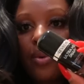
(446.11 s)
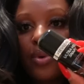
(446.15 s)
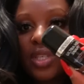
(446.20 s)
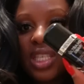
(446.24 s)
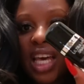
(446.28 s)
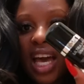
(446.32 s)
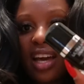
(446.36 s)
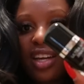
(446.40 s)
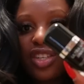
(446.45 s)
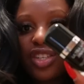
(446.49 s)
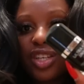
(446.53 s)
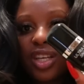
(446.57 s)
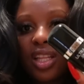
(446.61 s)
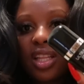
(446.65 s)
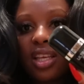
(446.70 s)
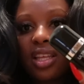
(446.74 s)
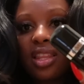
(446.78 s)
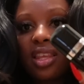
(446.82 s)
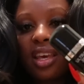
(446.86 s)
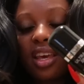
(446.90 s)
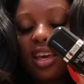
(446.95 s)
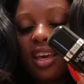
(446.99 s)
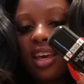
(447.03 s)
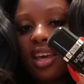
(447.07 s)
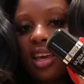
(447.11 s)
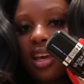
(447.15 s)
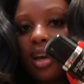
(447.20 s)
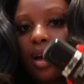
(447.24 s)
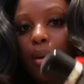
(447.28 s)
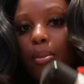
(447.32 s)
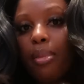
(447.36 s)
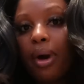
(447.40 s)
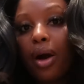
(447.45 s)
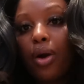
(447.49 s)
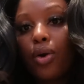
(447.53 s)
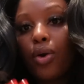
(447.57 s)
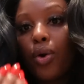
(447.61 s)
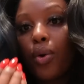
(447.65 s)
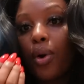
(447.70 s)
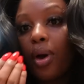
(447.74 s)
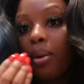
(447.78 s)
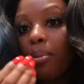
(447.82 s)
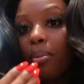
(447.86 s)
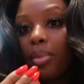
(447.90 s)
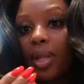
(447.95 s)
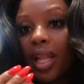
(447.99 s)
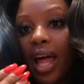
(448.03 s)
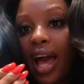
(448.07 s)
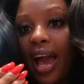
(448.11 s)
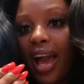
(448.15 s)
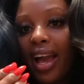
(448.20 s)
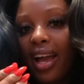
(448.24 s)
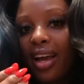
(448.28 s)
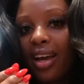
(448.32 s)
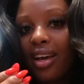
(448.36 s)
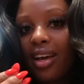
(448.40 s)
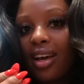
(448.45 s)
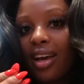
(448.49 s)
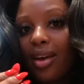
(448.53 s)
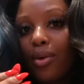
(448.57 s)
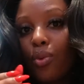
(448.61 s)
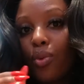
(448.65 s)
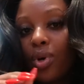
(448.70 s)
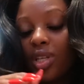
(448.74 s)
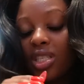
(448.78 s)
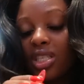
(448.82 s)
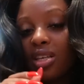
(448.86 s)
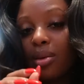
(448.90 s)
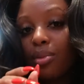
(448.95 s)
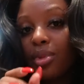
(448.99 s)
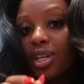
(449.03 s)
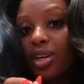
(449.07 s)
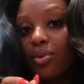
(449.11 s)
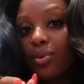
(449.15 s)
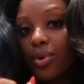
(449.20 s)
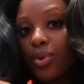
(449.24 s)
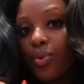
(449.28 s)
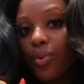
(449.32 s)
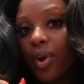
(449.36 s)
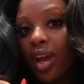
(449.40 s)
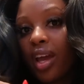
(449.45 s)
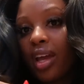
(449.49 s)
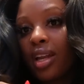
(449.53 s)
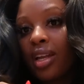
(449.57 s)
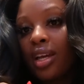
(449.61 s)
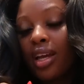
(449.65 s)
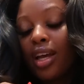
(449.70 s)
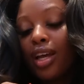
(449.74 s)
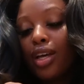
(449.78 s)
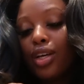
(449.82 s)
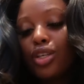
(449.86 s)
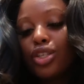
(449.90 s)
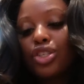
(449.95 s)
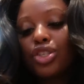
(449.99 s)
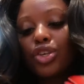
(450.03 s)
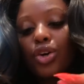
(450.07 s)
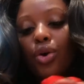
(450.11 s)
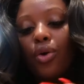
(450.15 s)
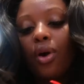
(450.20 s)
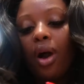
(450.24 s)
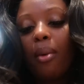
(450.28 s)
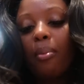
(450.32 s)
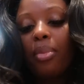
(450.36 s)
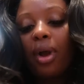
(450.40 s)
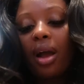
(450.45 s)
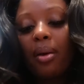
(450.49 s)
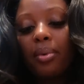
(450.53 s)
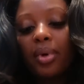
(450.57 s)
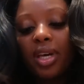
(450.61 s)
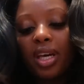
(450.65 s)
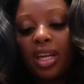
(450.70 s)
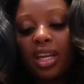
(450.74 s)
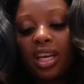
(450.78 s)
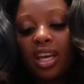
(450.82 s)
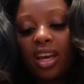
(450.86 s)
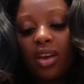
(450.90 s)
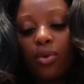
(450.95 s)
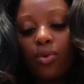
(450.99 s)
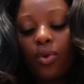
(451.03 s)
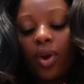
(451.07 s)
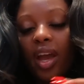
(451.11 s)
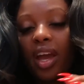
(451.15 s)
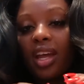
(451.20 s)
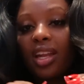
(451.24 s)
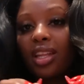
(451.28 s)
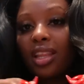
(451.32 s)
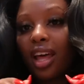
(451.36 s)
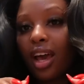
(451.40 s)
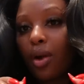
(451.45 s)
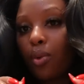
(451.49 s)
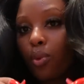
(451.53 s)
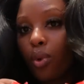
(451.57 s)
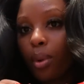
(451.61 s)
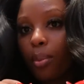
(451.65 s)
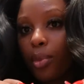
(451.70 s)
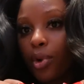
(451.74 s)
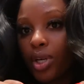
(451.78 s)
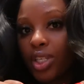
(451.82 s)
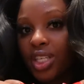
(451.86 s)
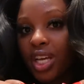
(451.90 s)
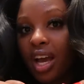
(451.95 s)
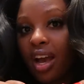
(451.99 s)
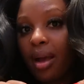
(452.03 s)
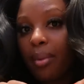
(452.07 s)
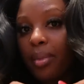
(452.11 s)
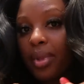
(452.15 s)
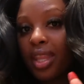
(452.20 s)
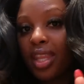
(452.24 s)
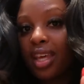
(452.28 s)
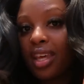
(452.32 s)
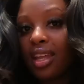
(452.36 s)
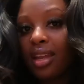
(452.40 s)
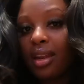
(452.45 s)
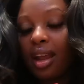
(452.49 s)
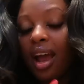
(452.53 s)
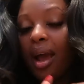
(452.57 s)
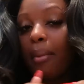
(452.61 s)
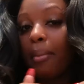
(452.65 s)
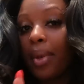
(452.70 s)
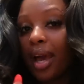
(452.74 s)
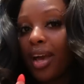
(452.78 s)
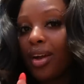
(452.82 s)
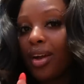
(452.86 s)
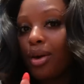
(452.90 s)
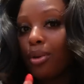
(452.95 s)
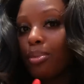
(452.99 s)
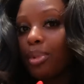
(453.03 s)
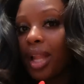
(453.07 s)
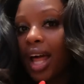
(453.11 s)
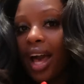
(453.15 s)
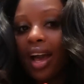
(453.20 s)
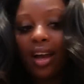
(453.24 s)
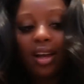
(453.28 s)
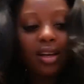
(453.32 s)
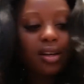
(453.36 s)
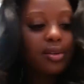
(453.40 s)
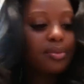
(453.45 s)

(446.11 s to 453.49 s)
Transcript: was actually thinking about going black once I'm done with red. So I'm probably gonna get red like one more time and then I might go black.